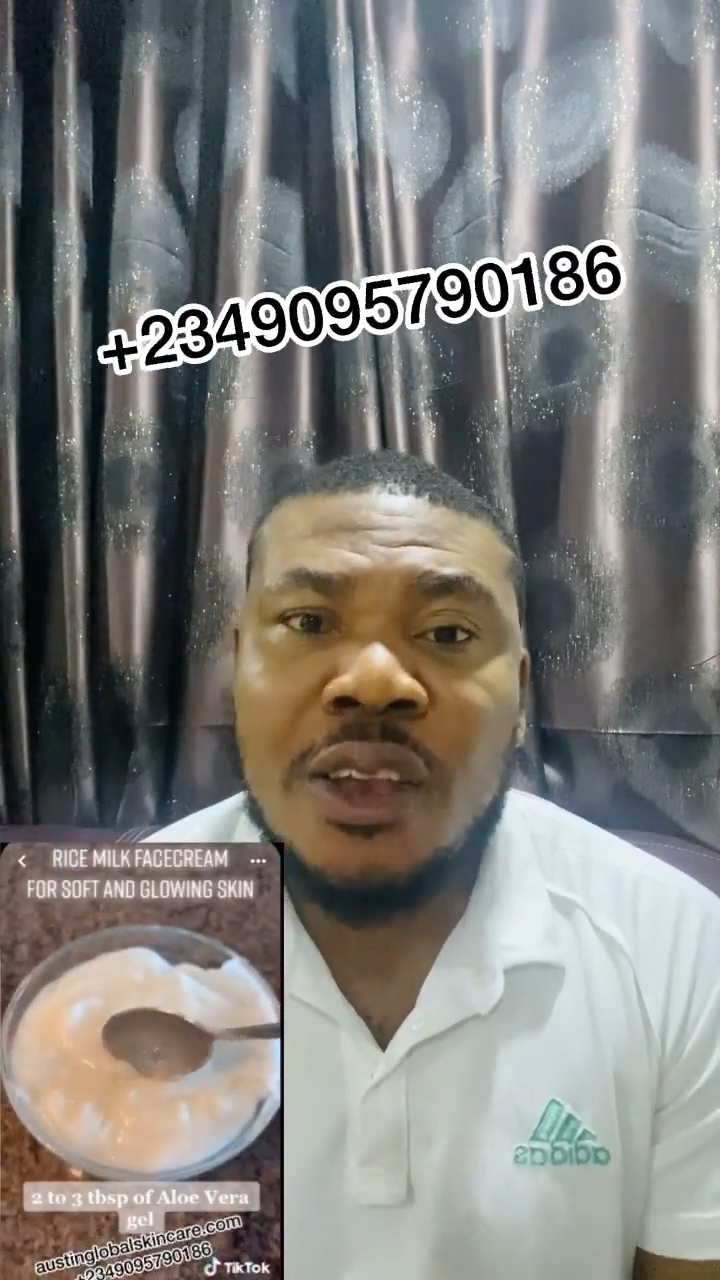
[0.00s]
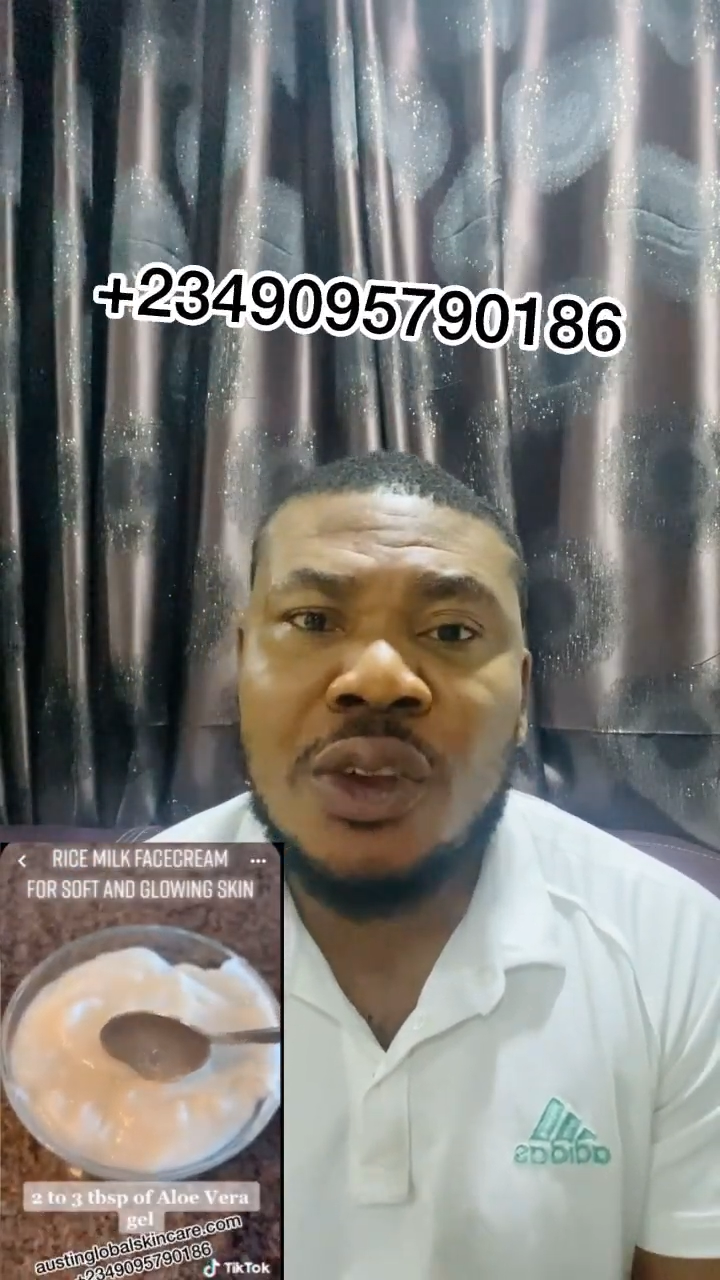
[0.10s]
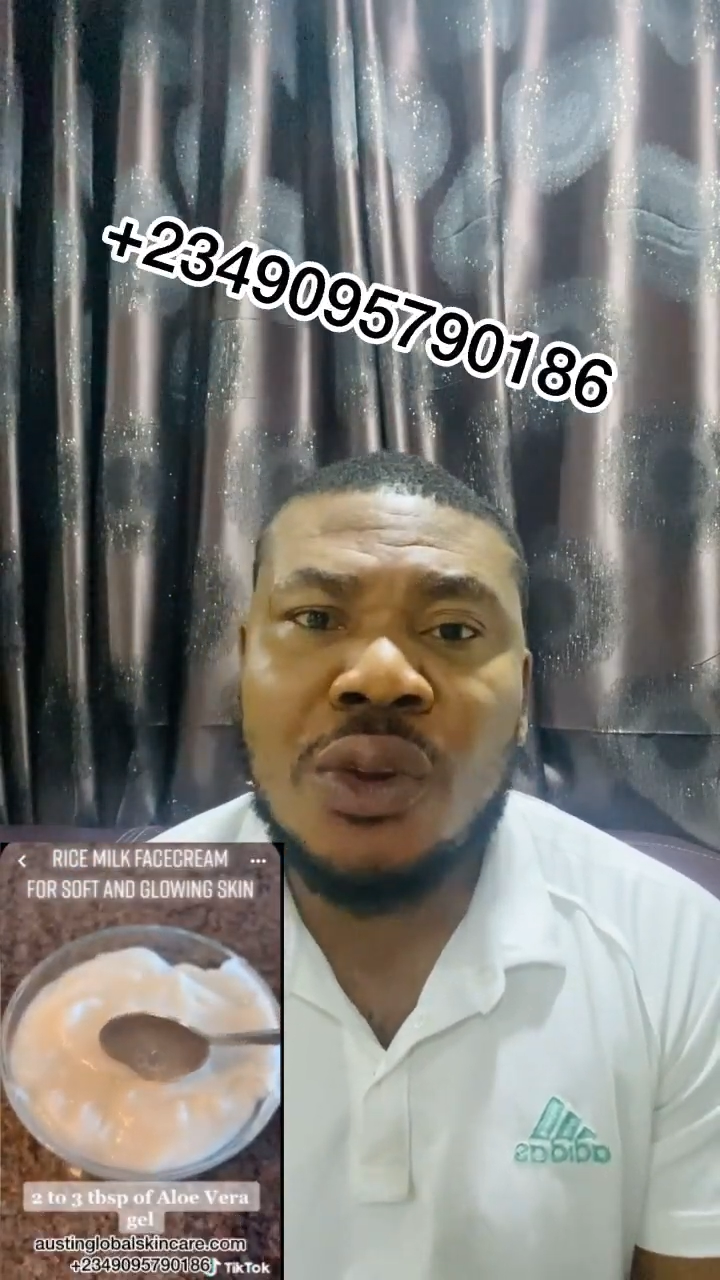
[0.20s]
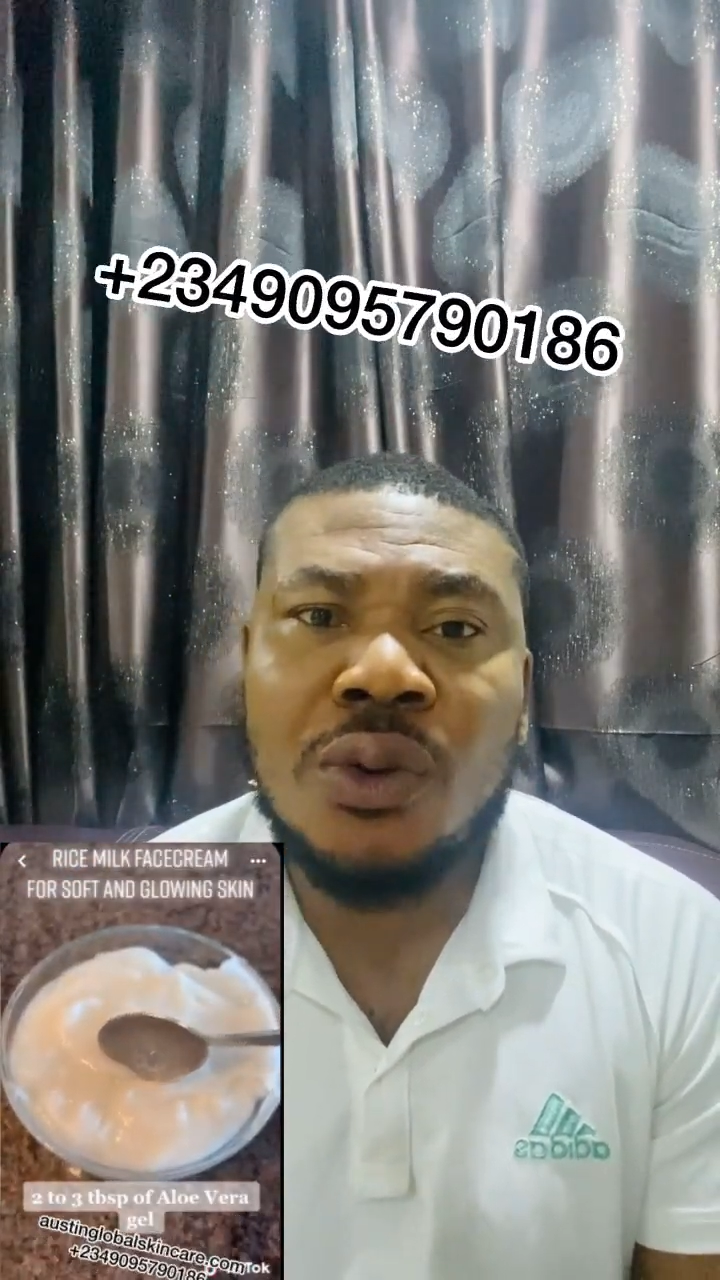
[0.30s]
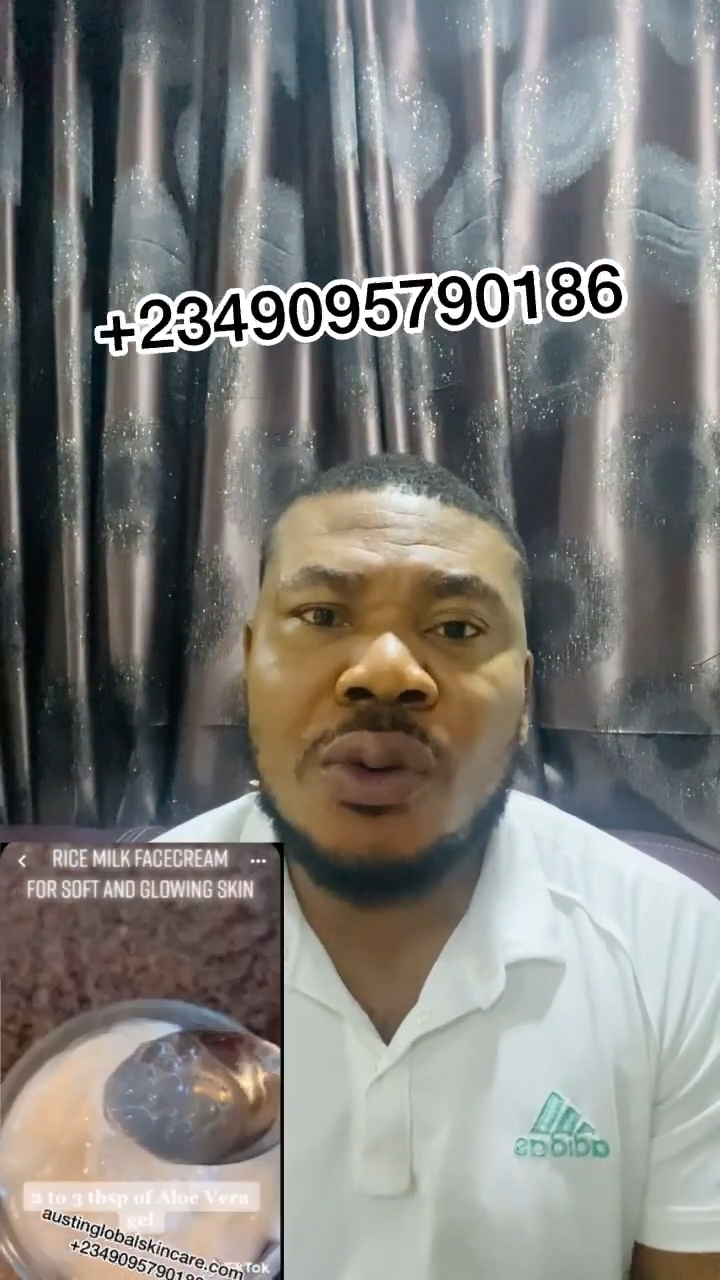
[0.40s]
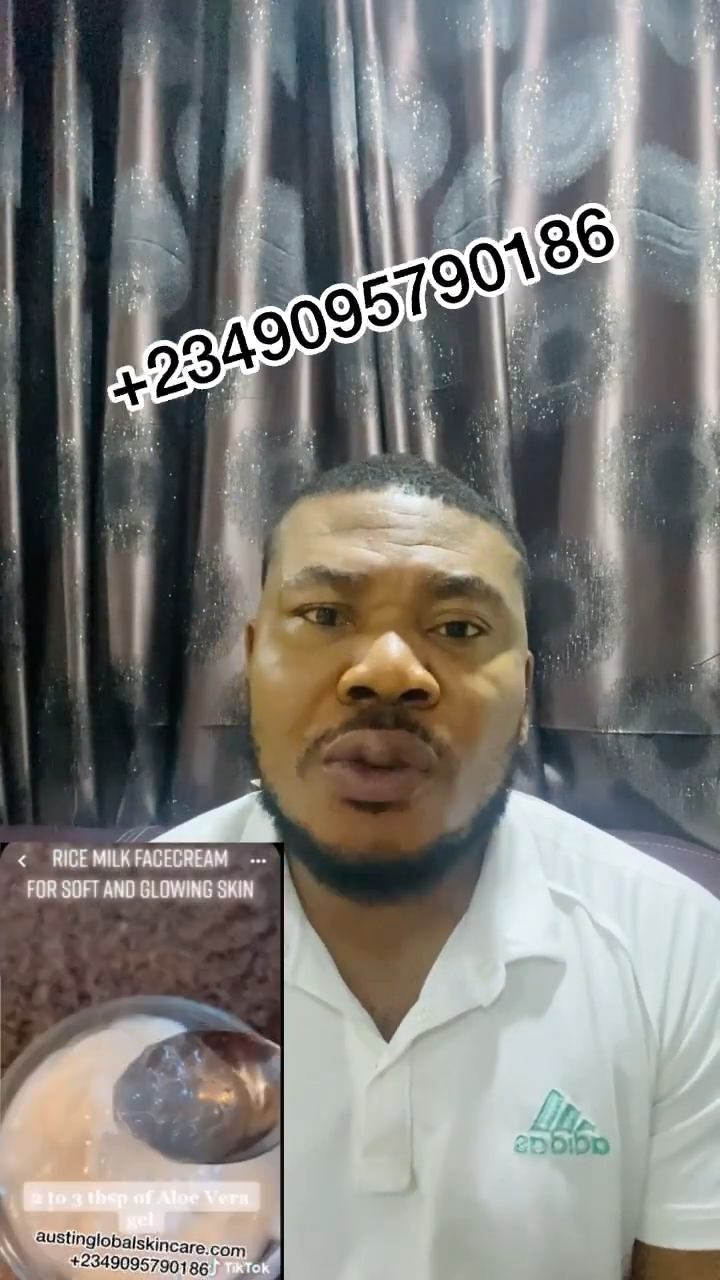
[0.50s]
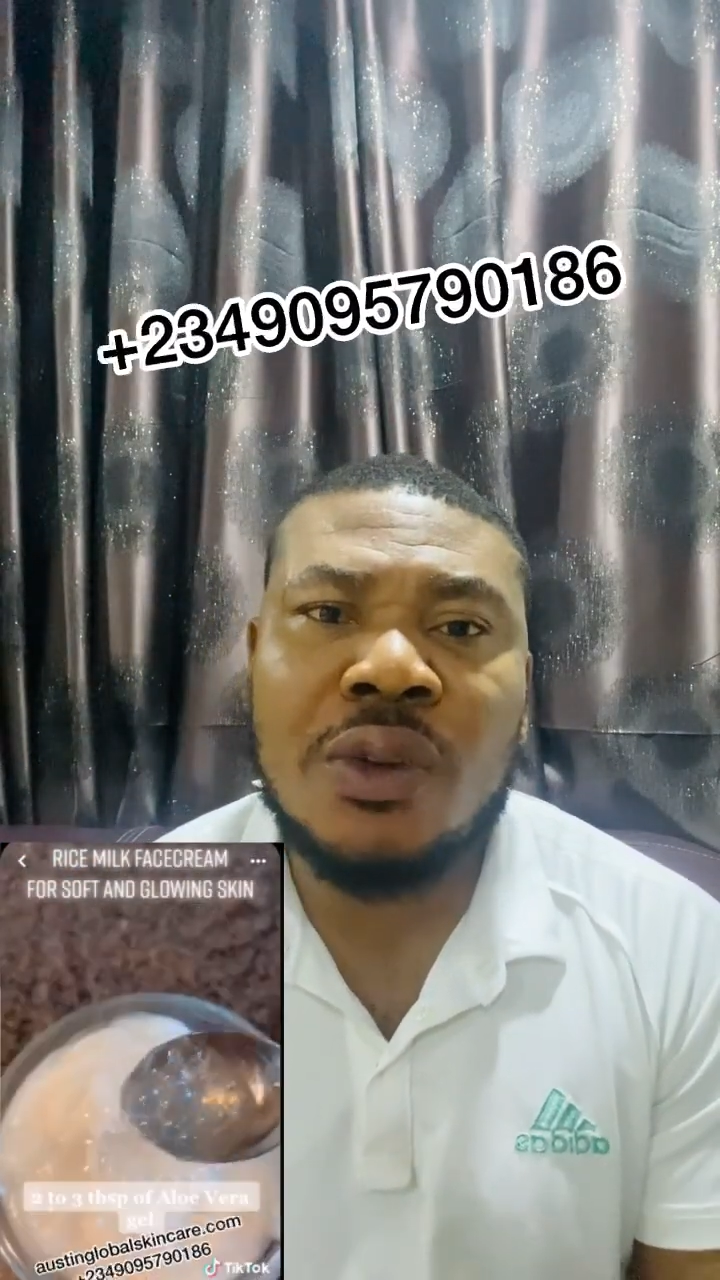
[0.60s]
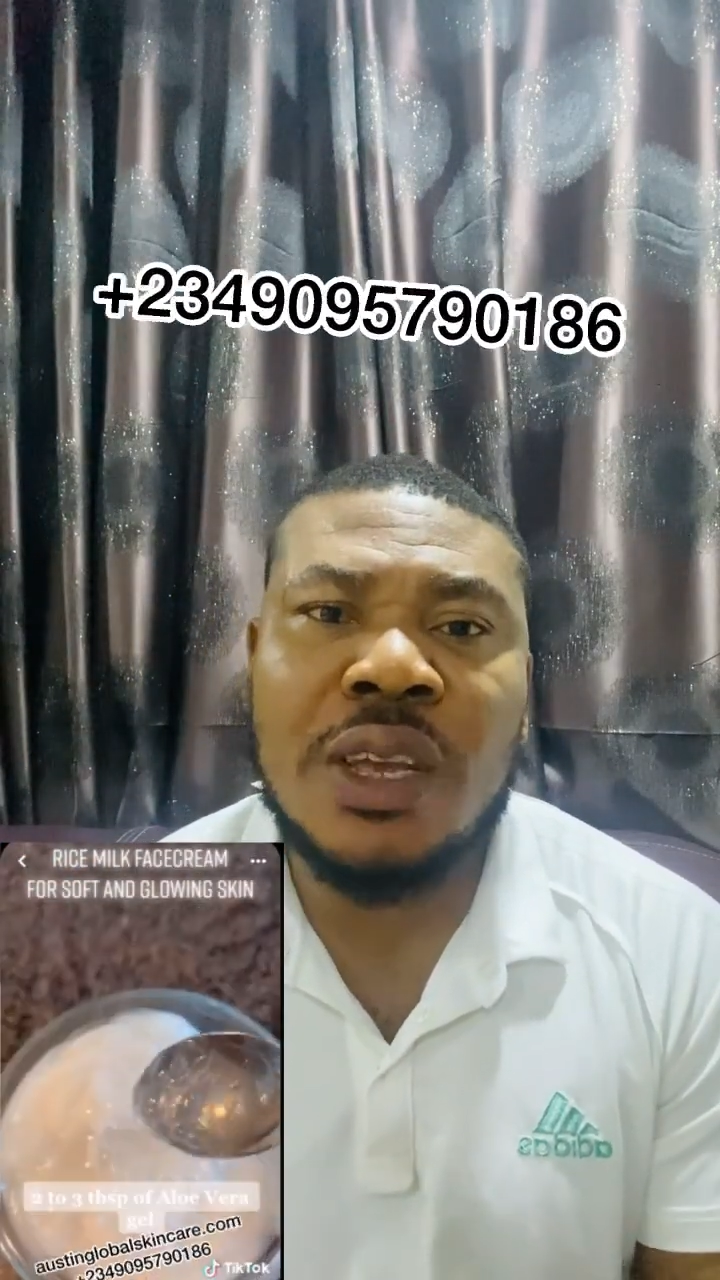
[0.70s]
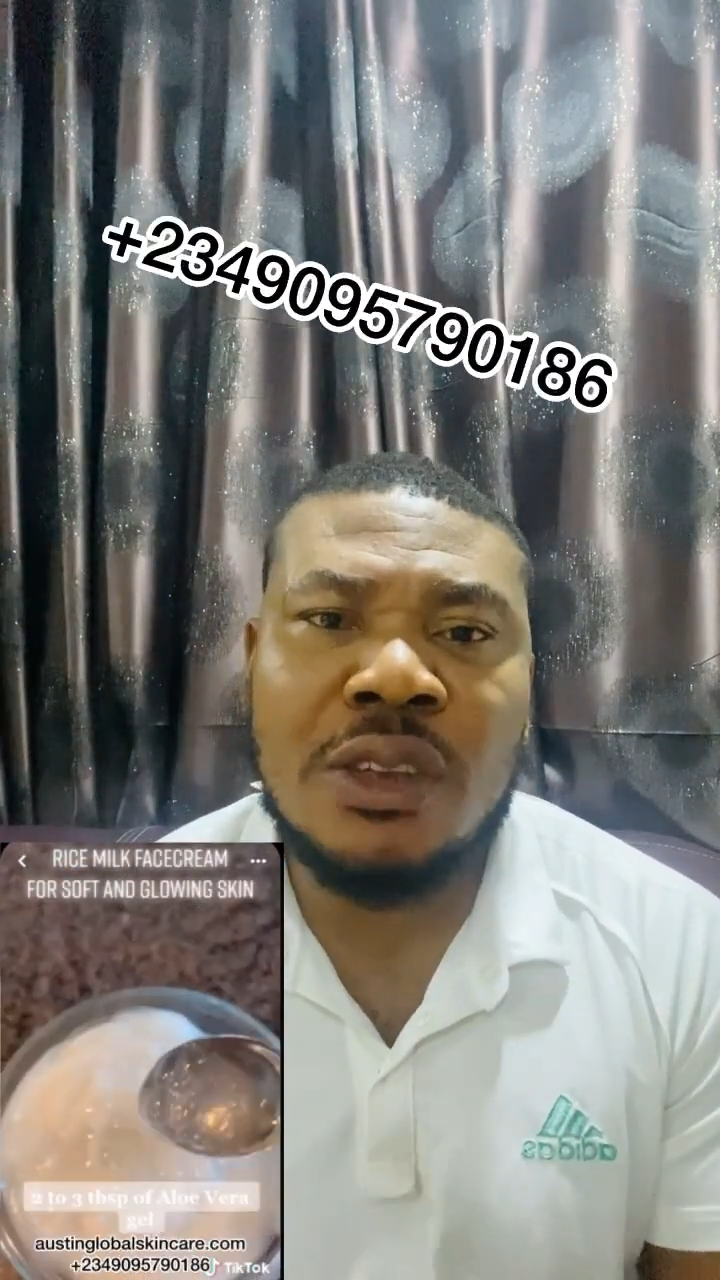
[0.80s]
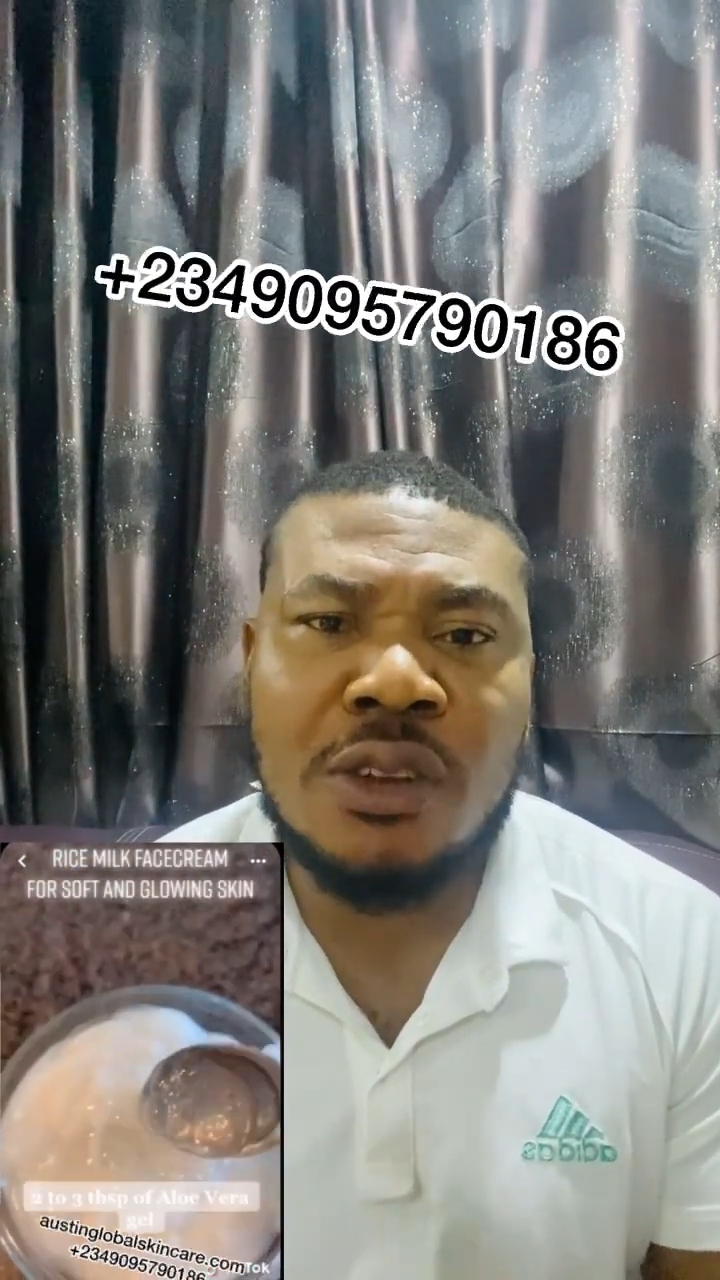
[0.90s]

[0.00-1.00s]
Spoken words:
You can